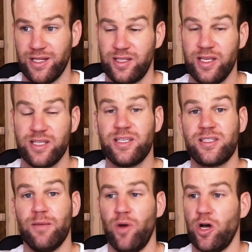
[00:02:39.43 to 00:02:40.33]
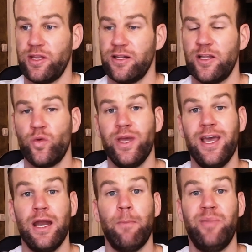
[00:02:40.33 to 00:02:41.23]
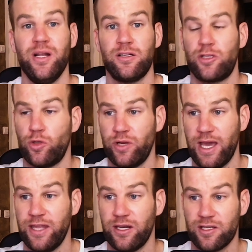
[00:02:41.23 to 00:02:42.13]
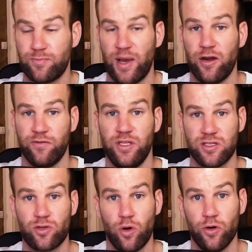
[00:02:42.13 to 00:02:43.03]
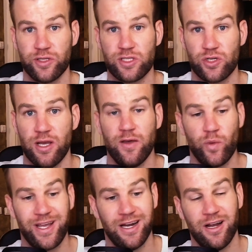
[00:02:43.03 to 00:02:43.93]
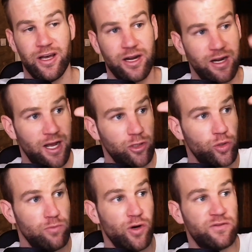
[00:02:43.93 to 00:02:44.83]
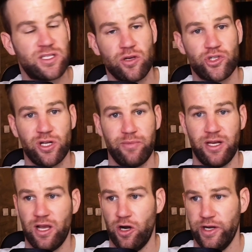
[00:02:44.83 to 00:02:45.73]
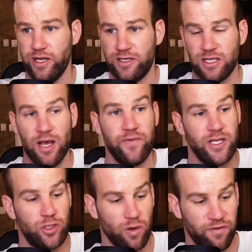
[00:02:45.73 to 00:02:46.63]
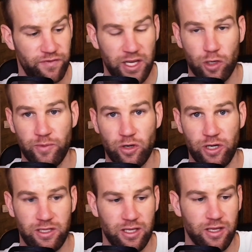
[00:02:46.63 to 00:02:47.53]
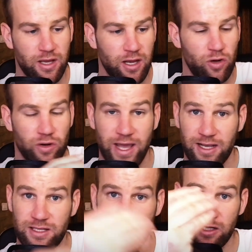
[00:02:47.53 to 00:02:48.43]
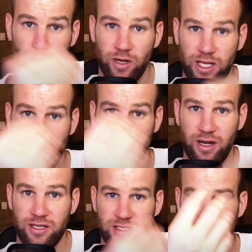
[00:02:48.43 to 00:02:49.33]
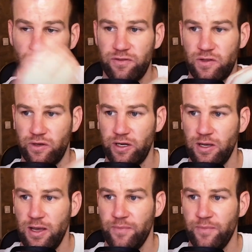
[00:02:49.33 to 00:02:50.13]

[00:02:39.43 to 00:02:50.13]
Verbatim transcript: but this is the model that we're gonna build together as part of this course. We're gonna learn how to move social media audience into a free community, connect that to an email list software,